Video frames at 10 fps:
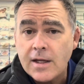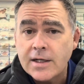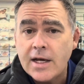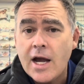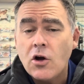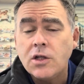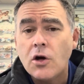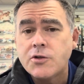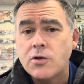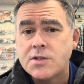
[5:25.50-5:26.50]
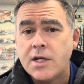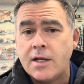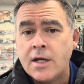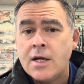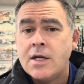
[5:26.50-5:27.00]
Now on the offshore
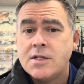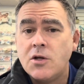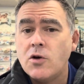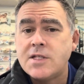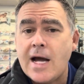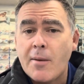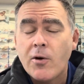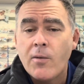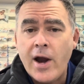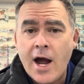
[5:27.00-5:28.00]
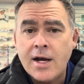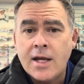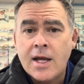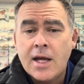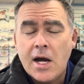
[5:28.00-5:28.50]
scene, some good stacker around.
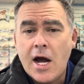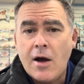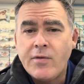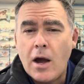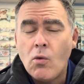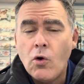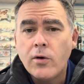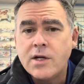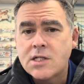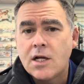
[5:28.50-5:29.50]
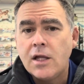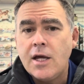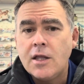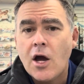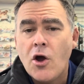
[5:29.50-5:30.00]
That water is
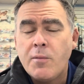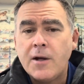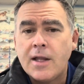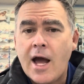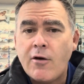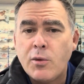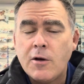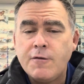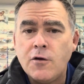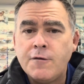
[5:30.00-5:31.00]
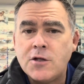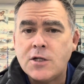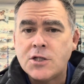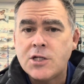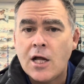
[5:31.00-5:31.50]
clear though, but there have been a few fish
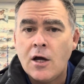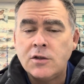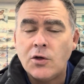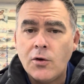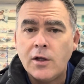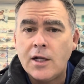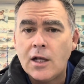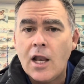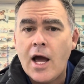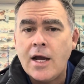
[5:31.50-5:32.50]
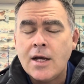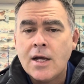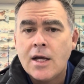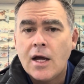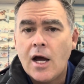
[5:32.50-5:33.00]
in the shallows early and late.
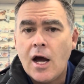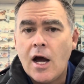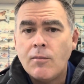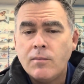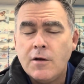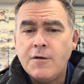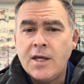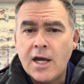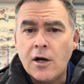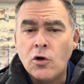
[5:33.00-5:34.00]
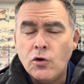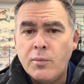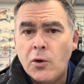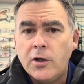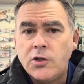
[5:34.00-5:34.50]
If you get a good
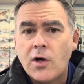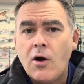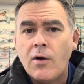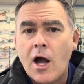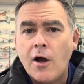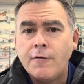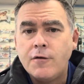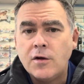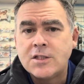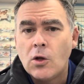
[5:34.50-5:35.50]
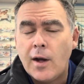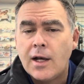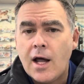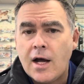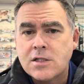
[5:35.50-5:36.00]
burley trail going first light
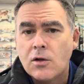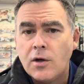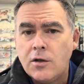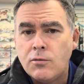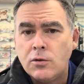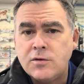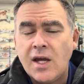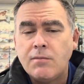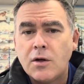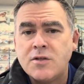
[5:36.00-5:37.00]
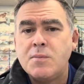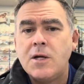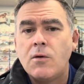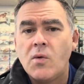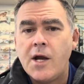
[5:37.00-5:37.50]
and last light, you will tempt those
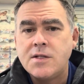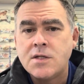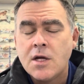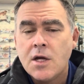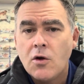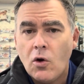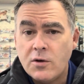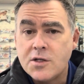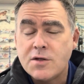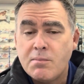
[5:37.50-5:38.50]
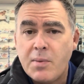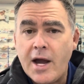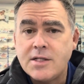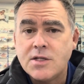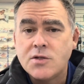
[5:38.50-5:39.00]
bigger reds onto some
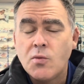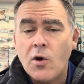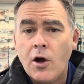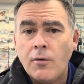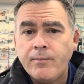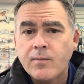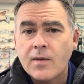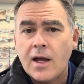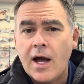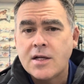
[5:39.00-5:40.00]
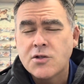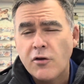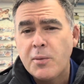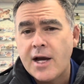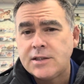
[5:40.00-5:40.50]
baits as well.
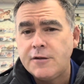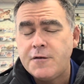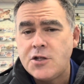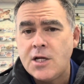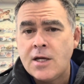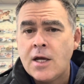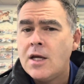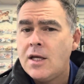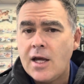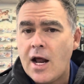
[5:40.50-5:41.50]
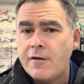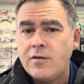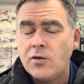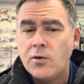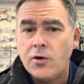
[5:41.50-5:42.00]
Soft plastic fishing, gonna have
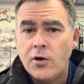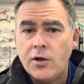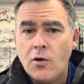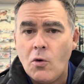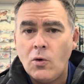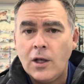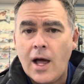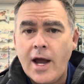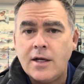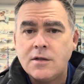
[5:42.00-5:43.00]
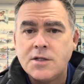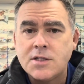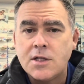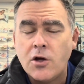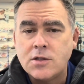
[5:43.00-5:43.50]
to do it early or late,
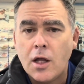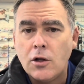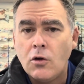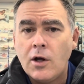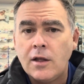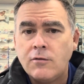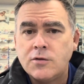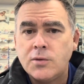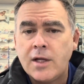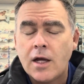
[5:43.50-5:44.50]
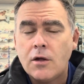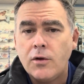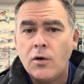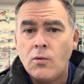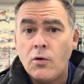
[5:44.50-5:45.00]
just those low light levels with that
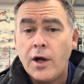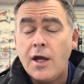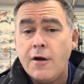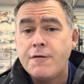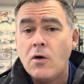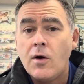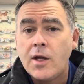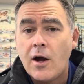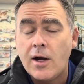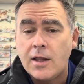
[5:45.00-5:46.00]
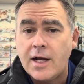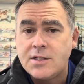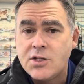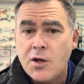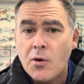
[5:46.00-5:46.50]
clearer water. If not, go into
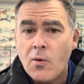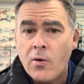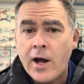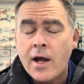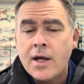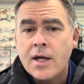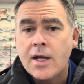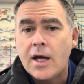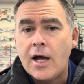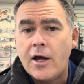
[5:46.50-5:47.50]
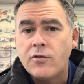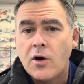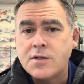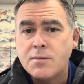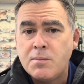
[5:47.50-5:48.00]
that deeper water,
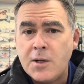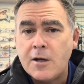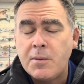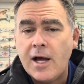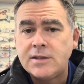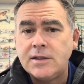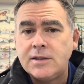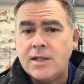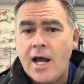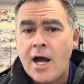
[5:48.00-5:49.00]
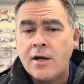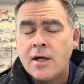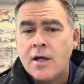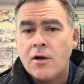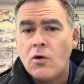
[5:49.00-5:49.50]
throw some bigger plastics down,
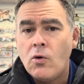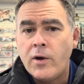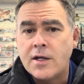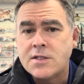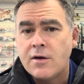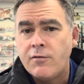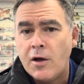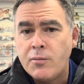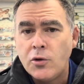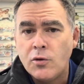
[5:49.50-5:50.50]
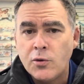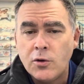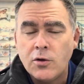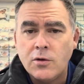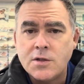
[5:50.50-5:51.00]
or get some of our
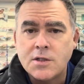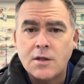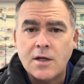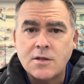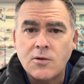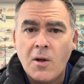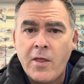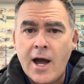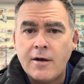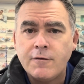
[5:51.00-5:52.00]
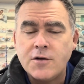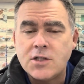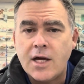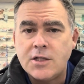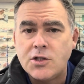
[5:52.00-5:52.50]
buku and things like that, and
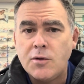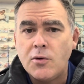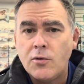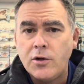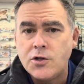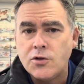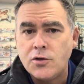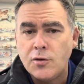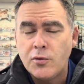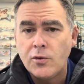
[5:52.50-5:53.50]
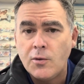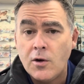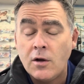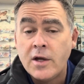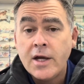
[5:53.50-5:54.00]
fish that deeper water. You should do pretty
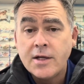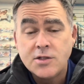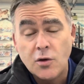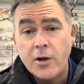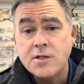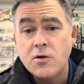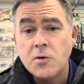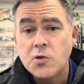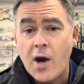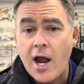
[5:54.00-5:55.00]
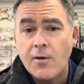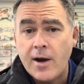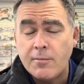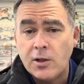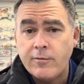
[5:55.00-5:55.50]
well. Still being some good trag
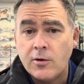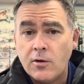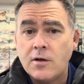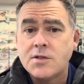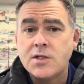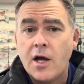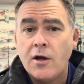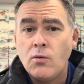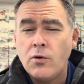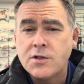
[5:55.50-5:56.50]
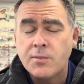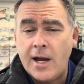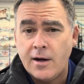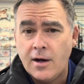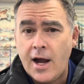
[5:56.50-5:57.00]
around, believe it or not. So water's
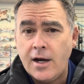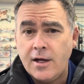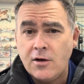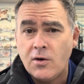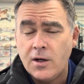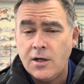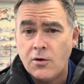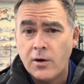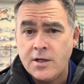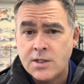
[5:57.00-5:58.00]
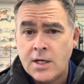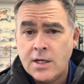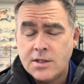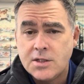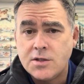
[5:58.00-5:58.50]
about 18, 19 degrees.
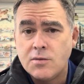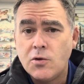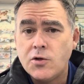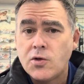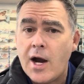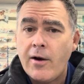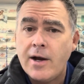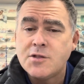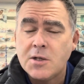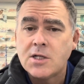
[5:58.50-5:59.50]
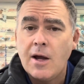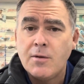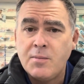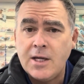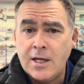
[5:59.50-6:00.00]
So some good trag around, especially up
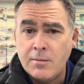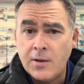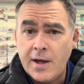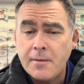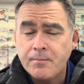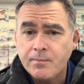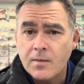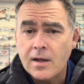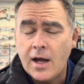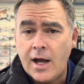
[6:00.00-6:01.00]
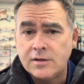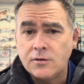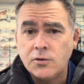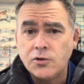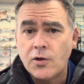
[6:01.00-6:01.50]
the Big Gibber there.
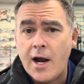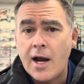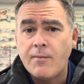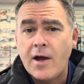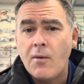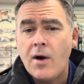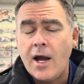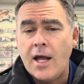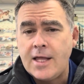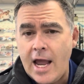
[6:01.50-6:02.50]
Some good trag up that way. The